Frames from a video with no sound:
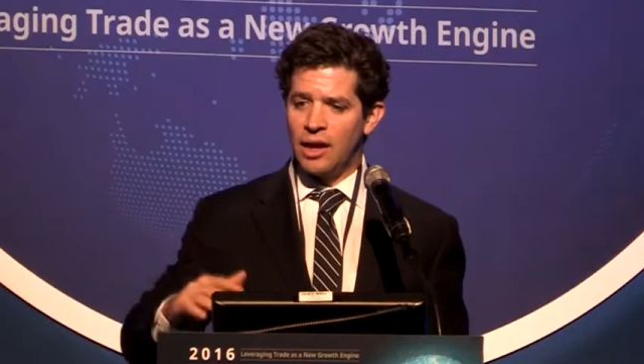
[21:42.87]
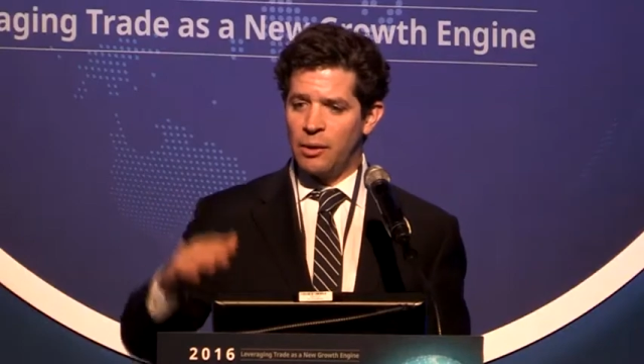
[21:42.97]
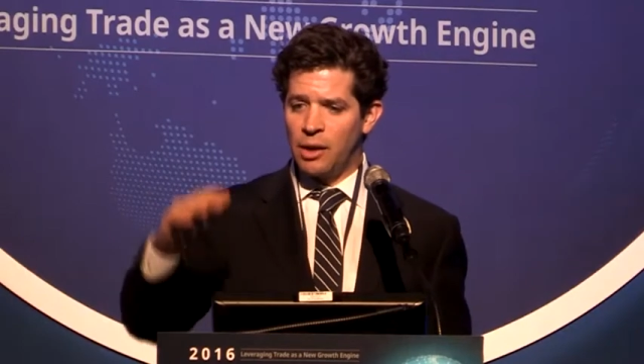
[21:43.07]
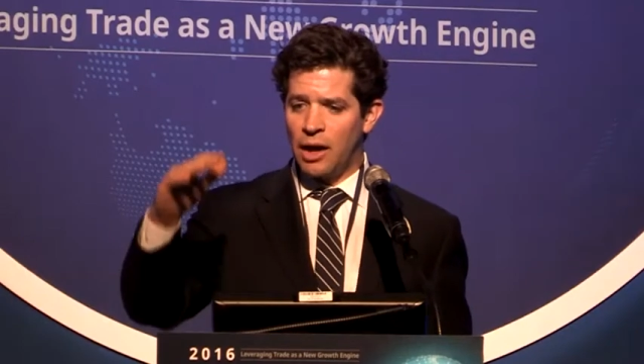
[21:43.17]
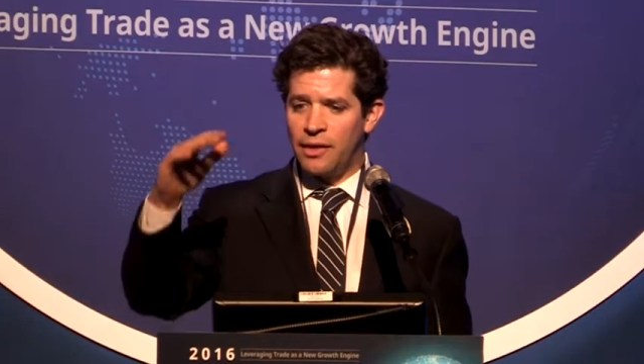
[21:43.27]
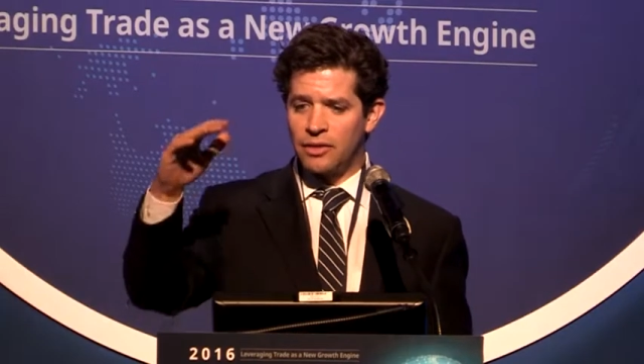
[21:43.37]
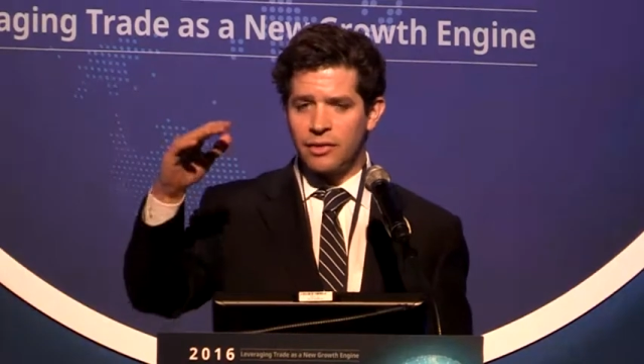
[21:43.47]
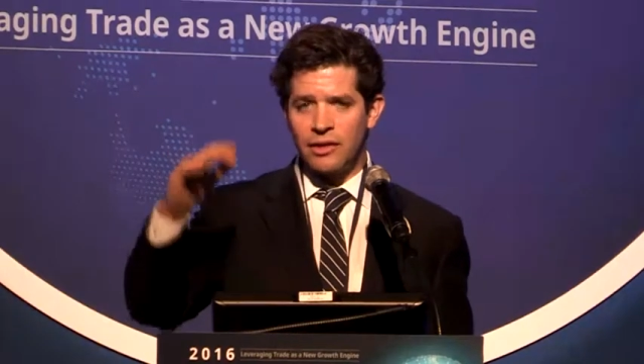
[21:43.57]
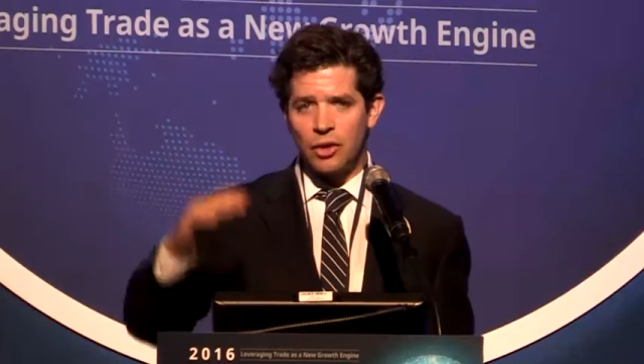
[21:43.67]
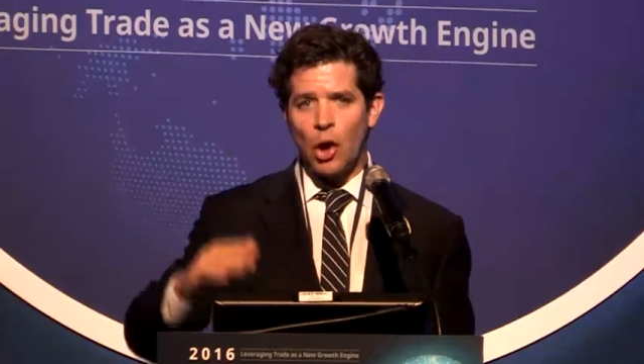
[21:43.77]
you know,
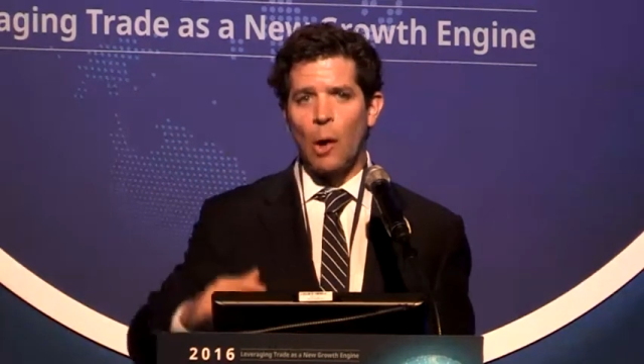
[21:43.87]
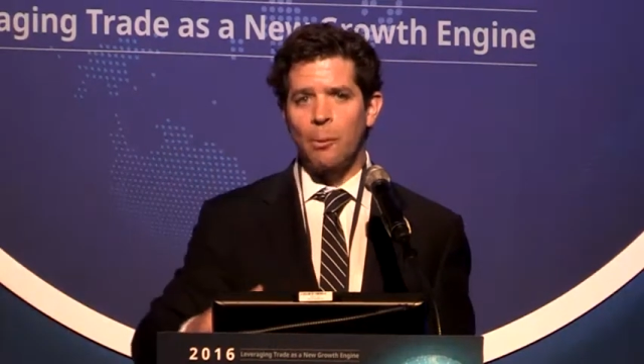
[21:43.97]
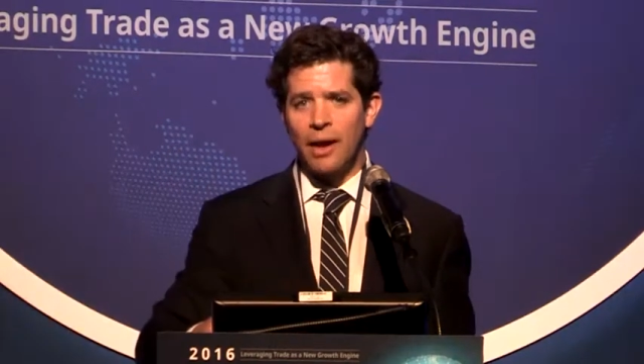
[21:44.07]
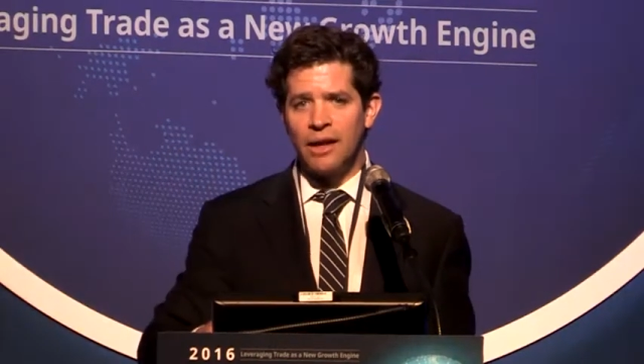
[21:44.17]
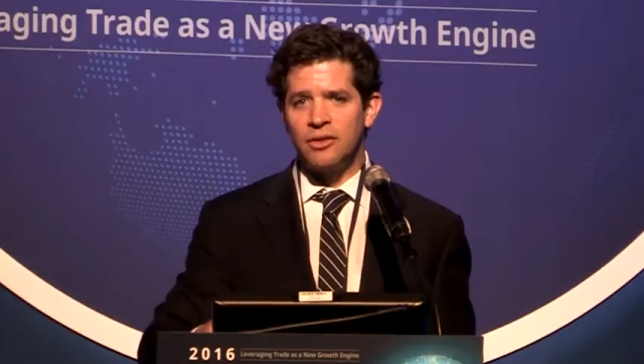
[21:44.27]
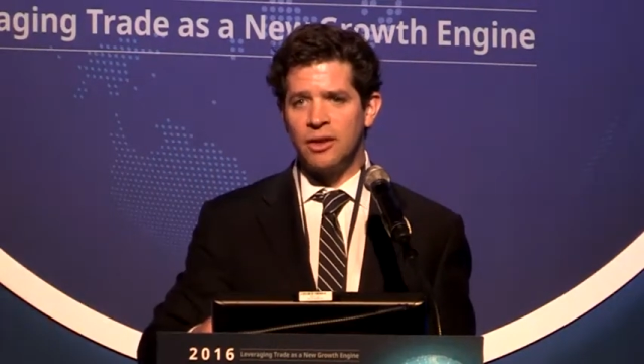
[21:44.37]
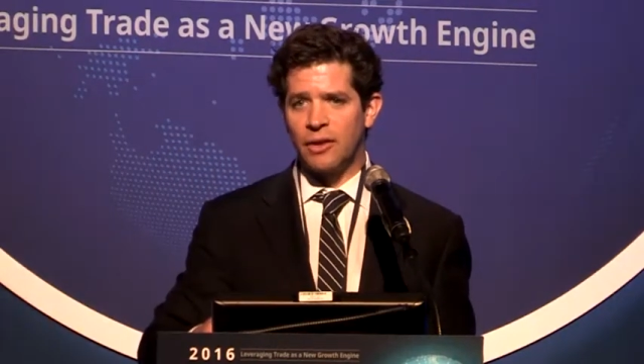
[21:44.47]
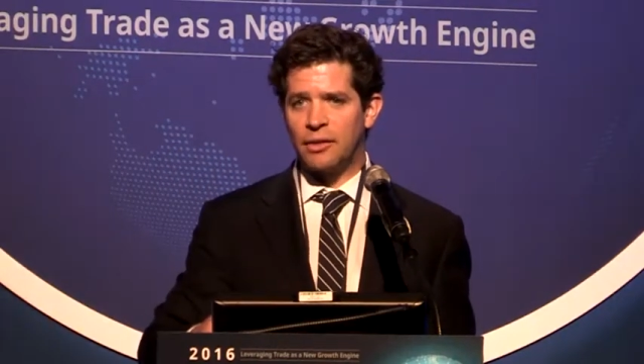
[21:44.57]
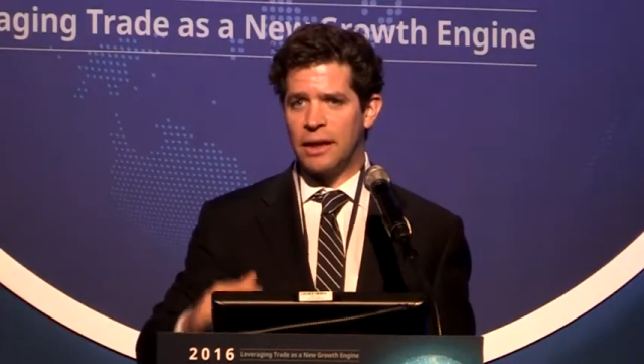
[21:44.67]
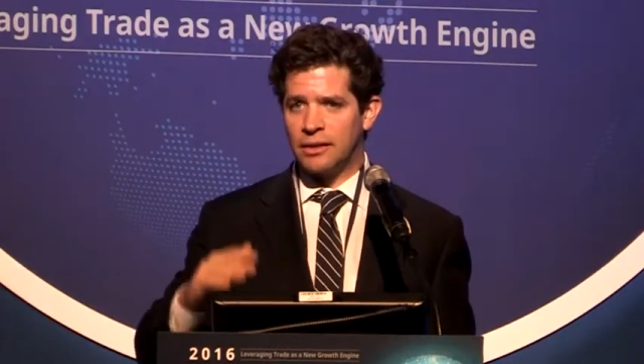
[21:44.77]
there's a comprehensive,
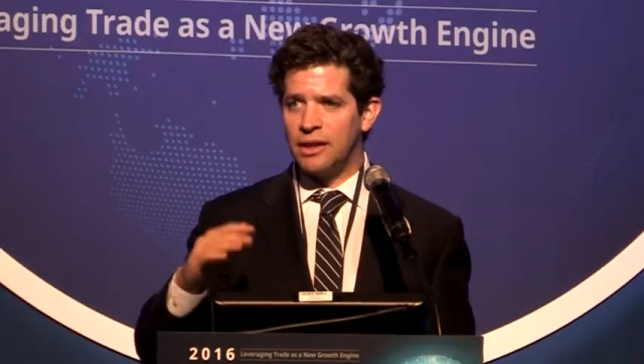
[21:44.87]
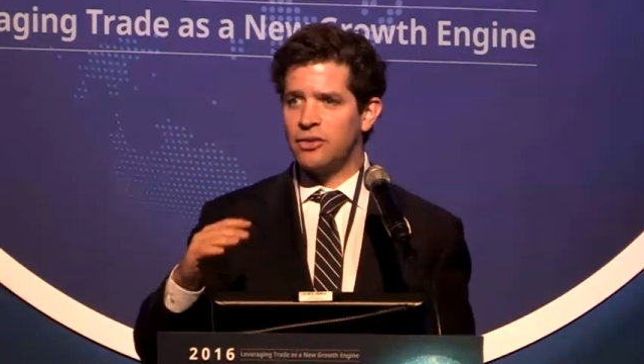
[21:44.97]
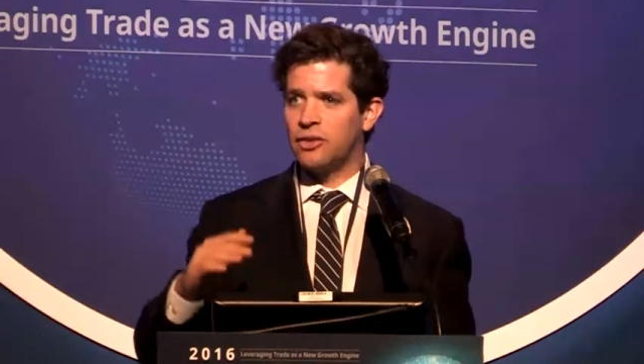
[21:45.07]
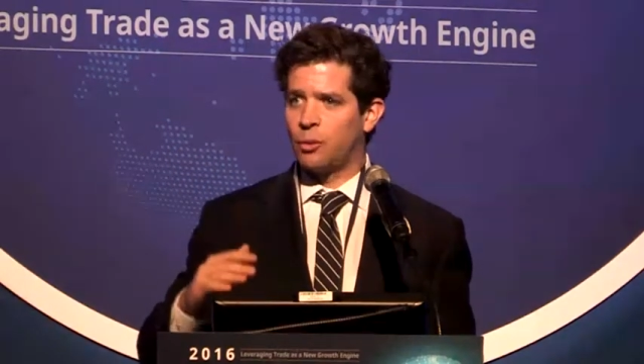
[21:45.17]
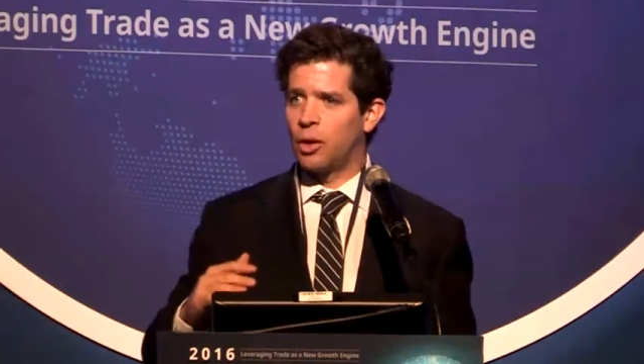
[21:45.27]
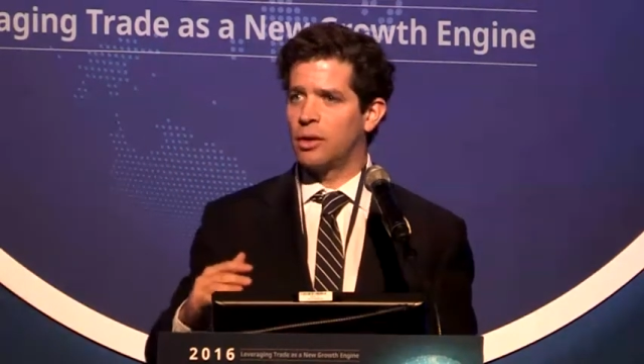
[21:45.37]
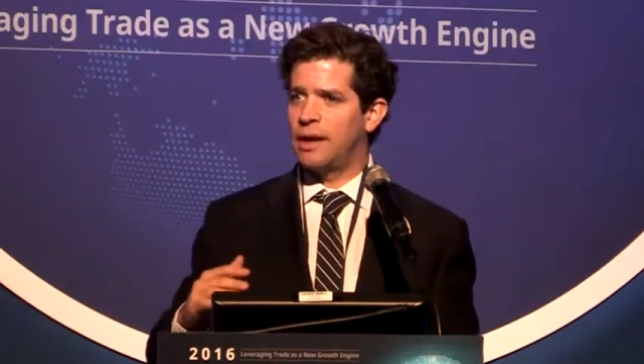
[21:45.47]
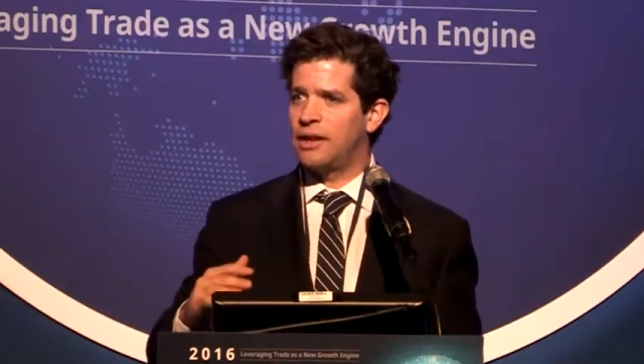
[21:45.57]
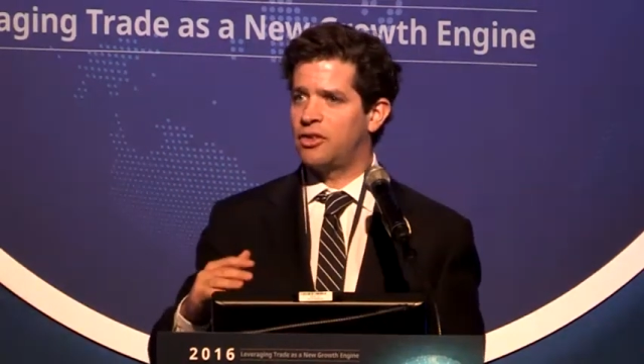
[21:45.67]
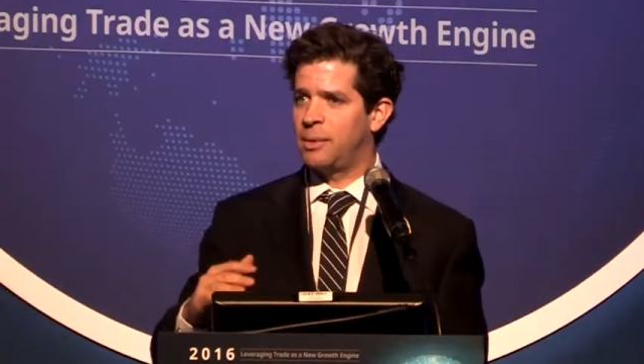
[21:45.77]
I think, list of what
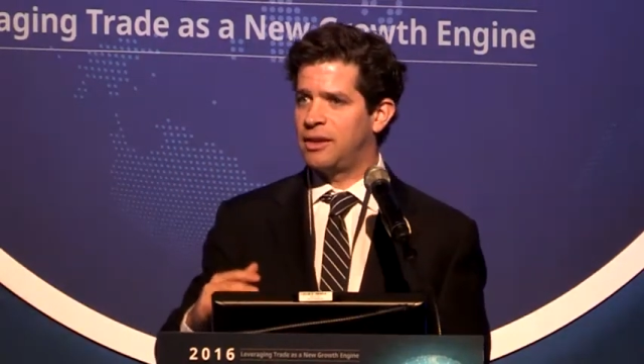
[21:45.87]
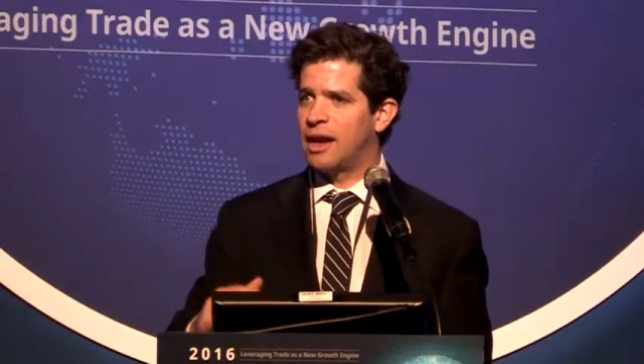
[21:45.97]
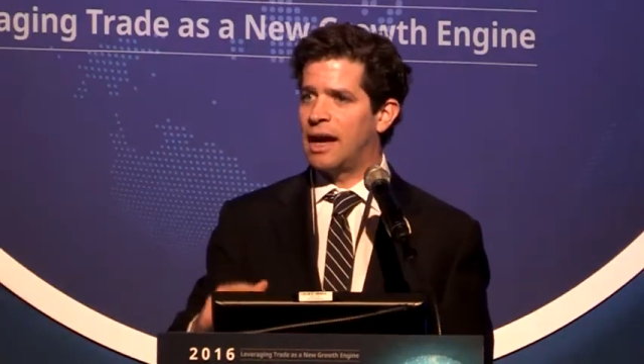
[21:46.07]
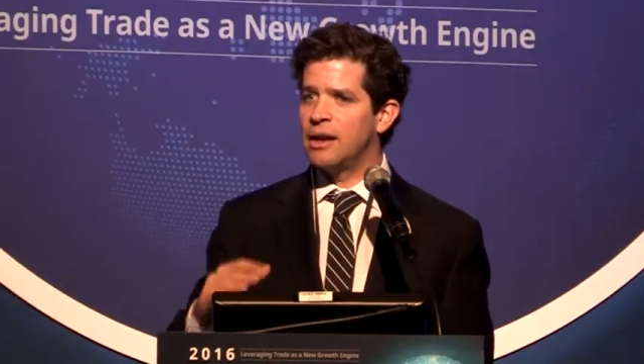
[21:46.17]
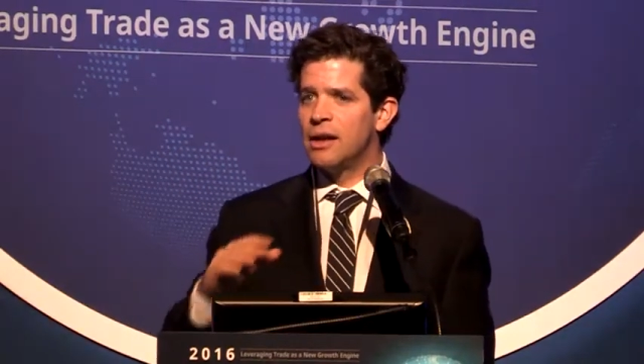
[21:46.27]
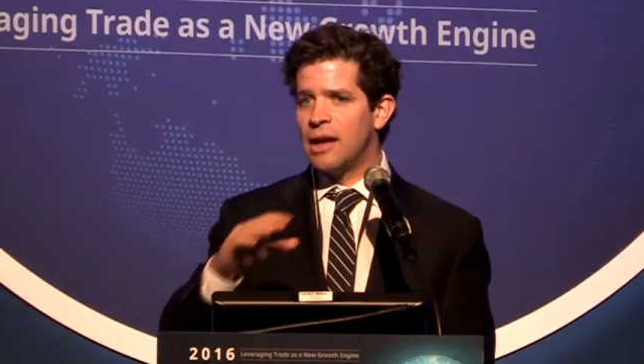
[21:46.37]
needs to be done,